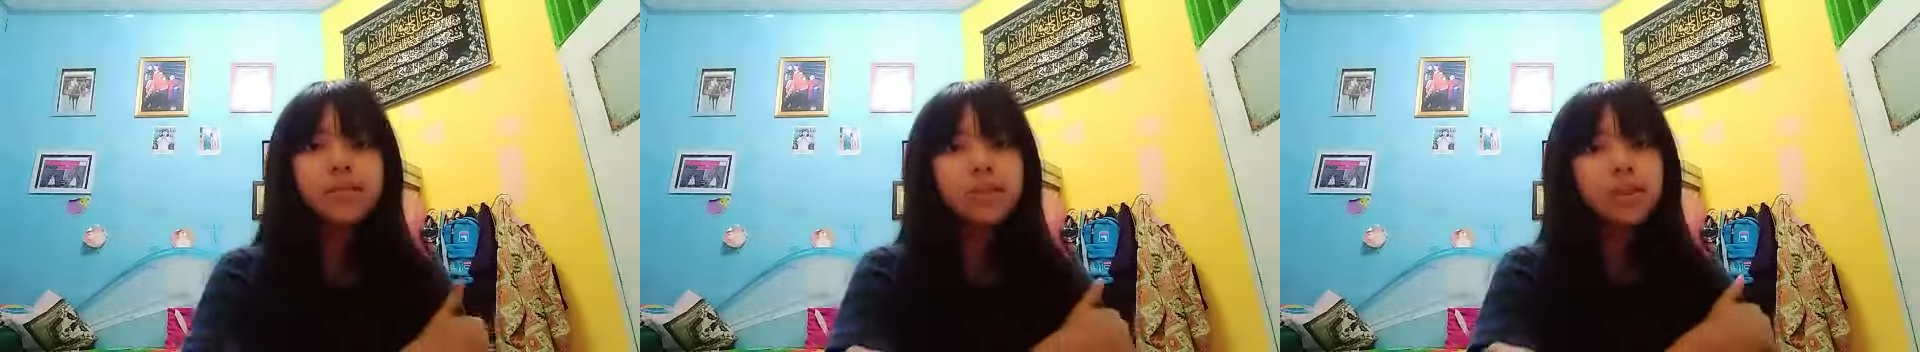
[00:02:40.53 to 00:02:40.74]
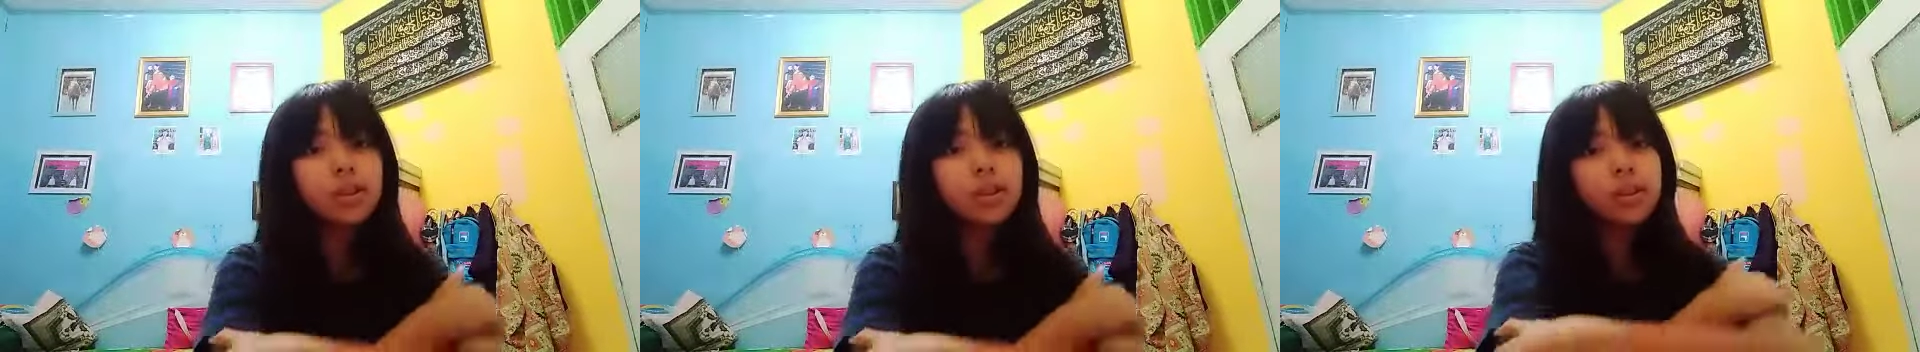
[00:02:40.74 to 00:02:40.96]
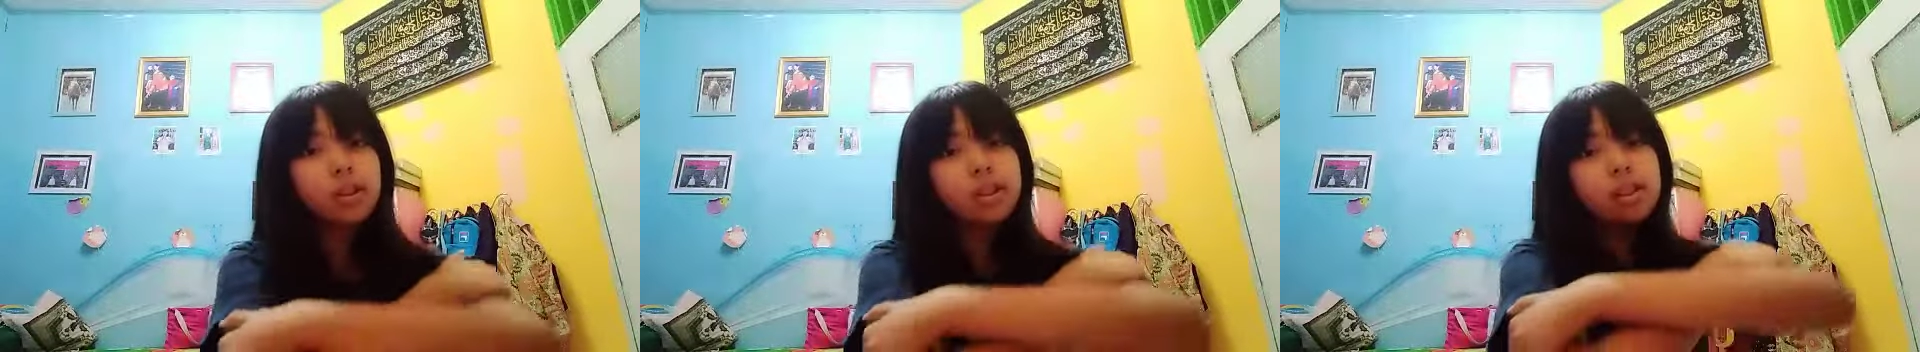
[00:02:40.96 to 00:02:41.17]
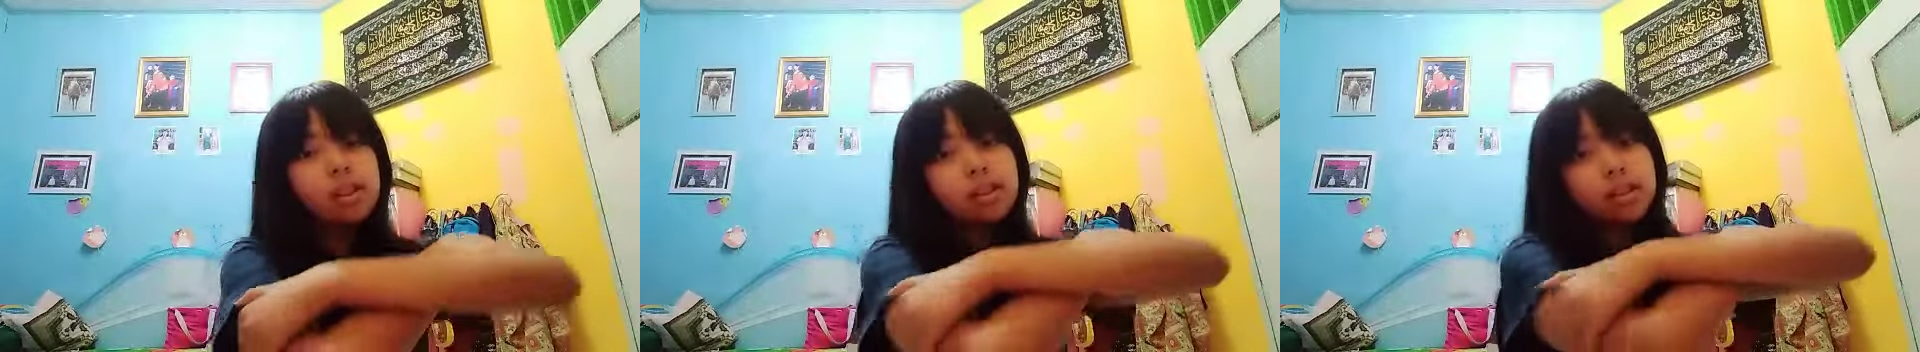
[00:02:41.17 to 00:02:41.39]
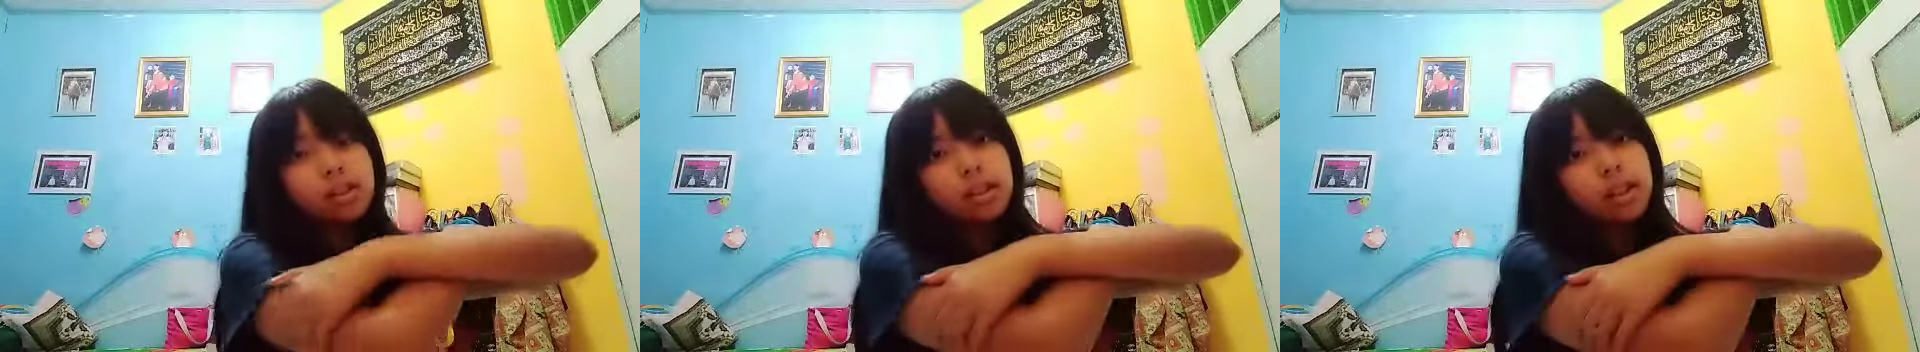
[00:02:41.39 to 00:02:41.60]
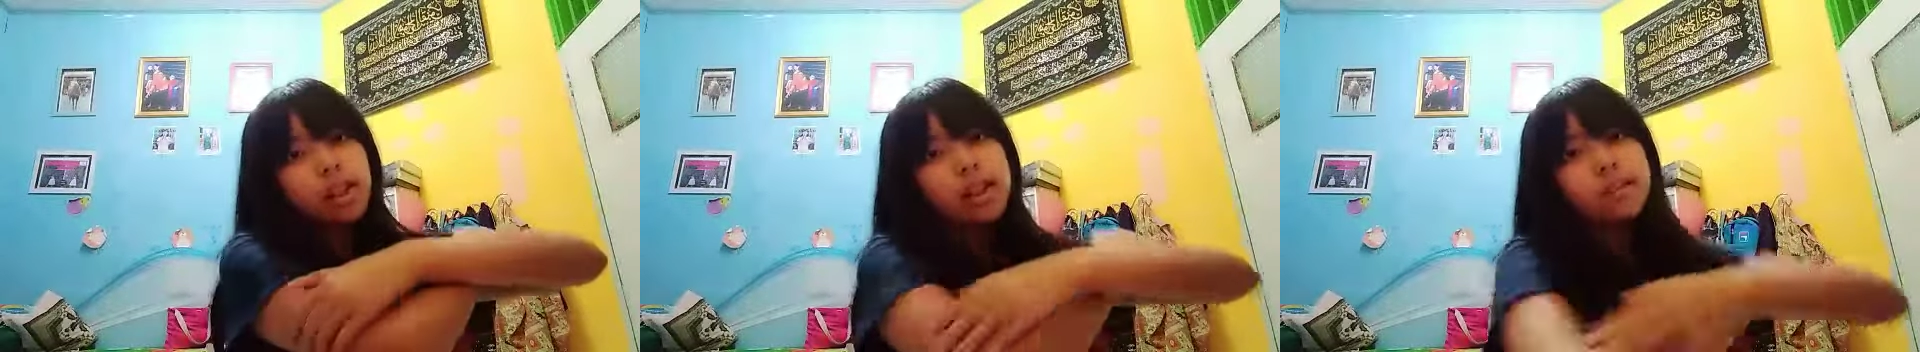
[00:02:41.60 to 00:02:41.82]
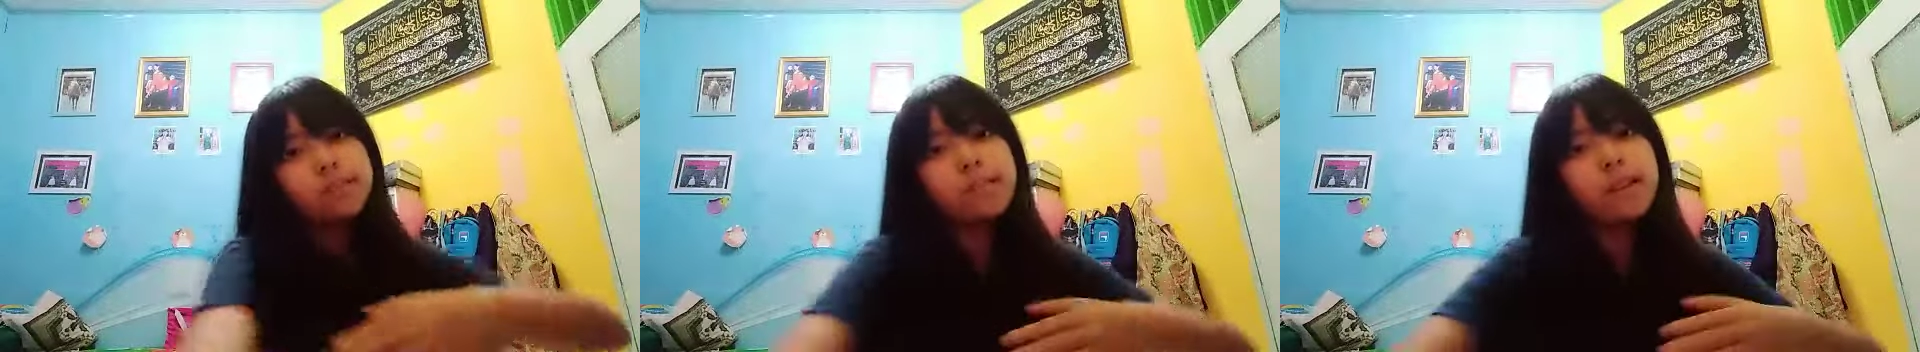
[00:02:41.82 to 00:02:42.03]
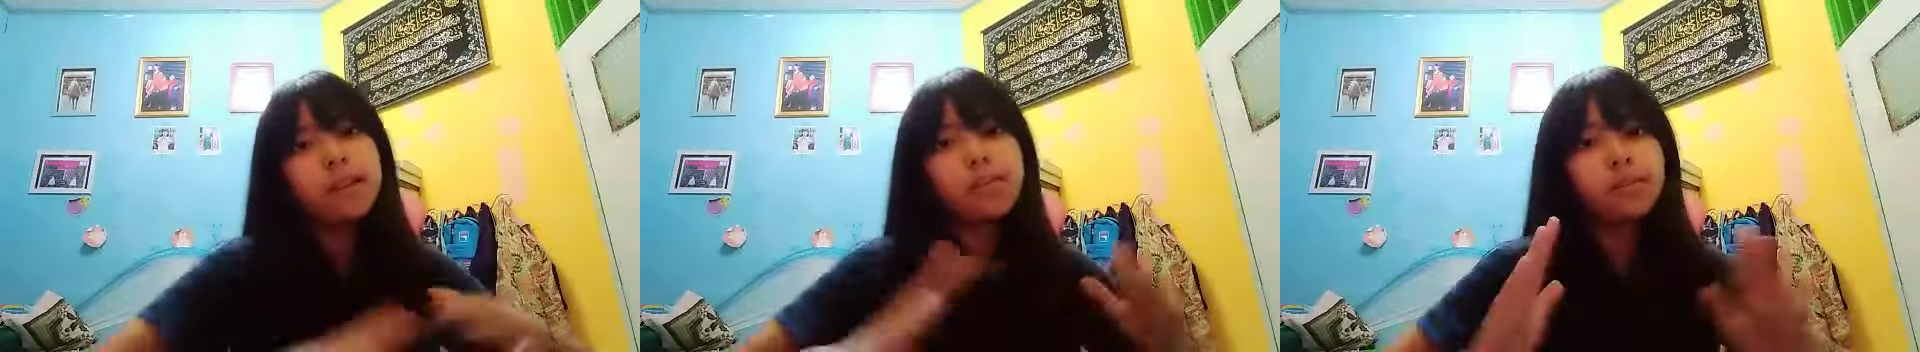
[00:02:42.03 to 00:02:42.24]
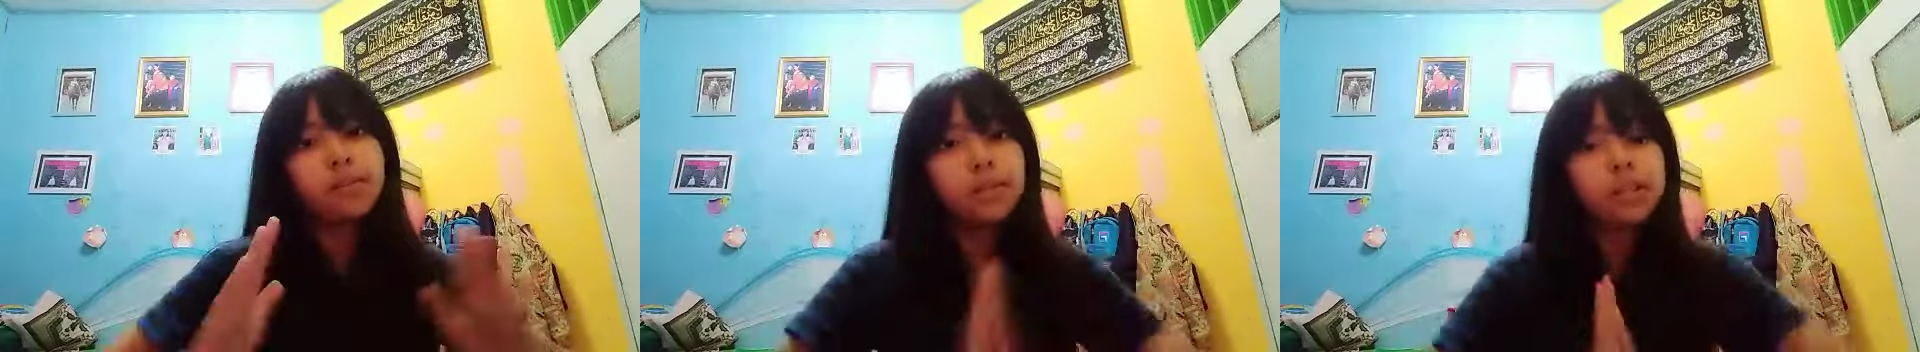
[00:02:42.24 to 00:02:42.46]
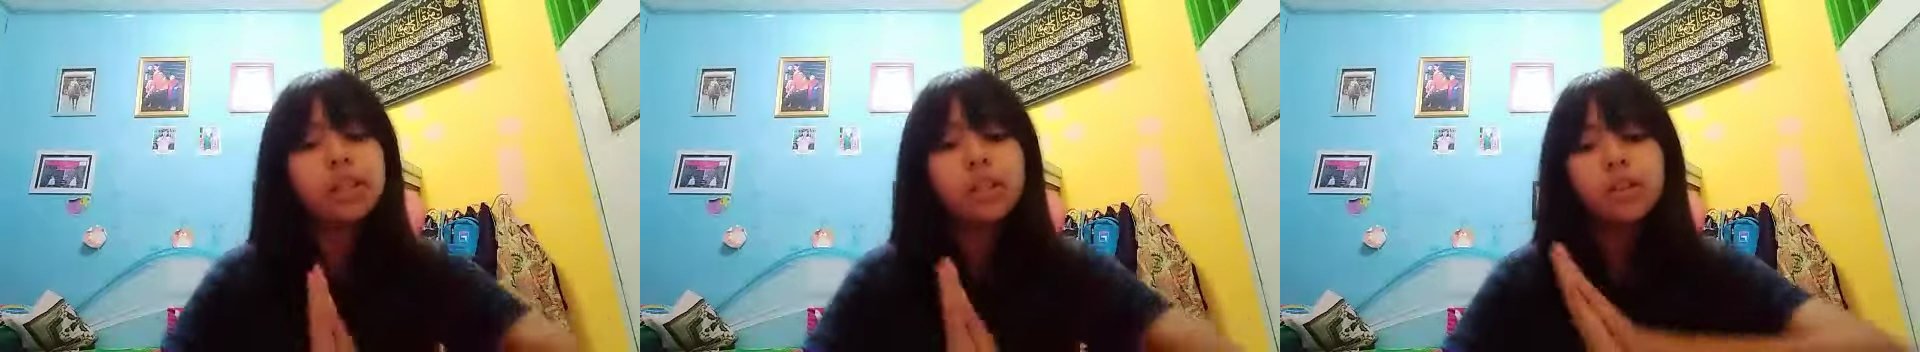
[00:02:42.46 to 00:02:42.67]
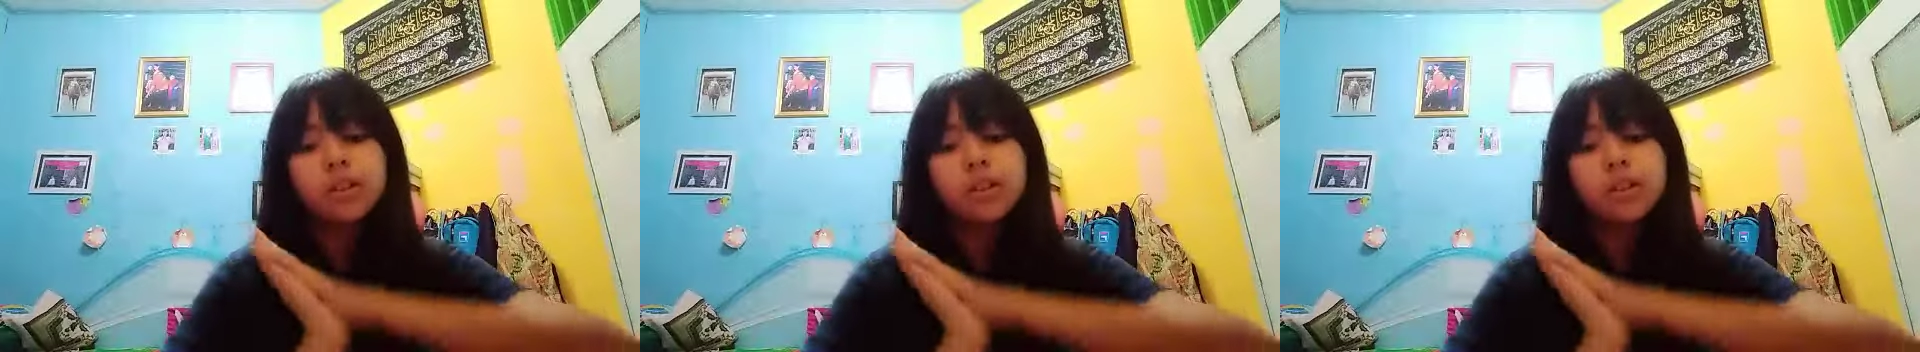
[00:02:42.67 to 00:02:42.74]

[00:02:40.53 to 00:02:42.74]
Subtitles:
don't like my video,